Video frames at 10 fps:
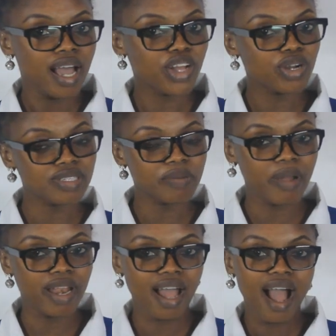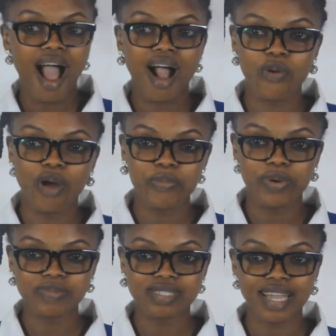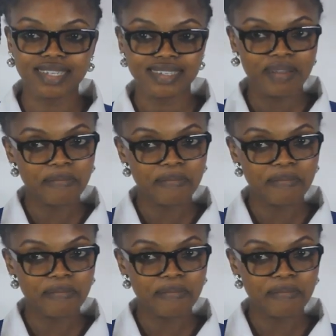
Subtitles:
Ikotepene, Akwa Ibom State.